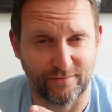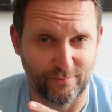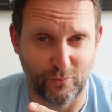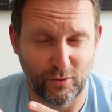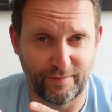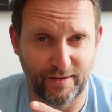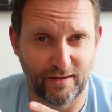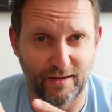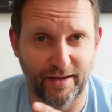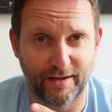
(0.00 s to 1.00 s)

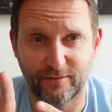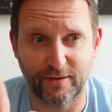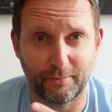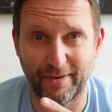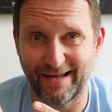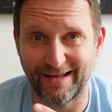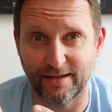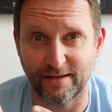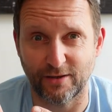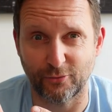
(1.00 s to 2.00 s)
movie like I made
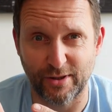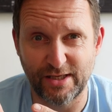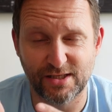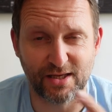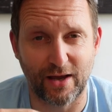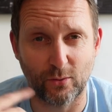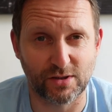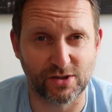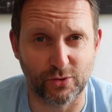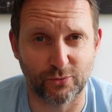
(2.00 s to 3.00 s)
in Greece. I
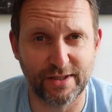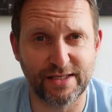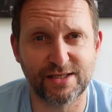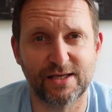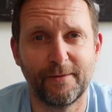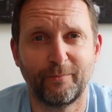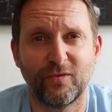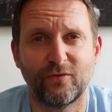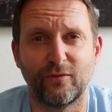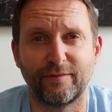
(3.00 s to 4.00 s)
went to Greece
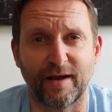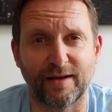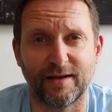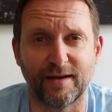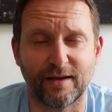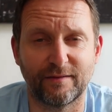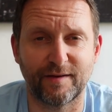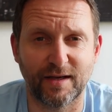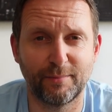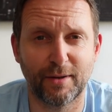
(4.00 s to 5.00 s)
to find a
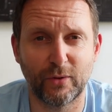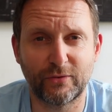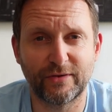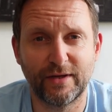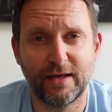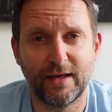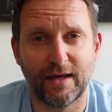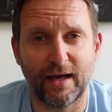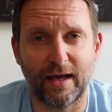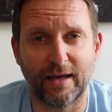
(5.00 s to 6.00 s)
boat,
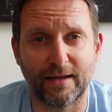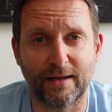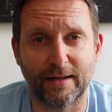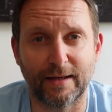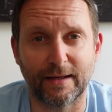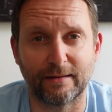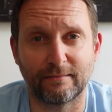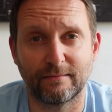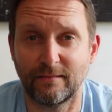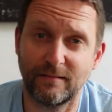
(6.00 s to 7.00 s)
and
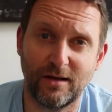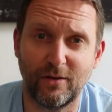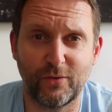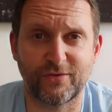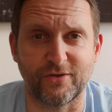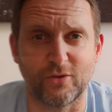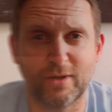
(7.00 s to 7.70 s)
I'll see you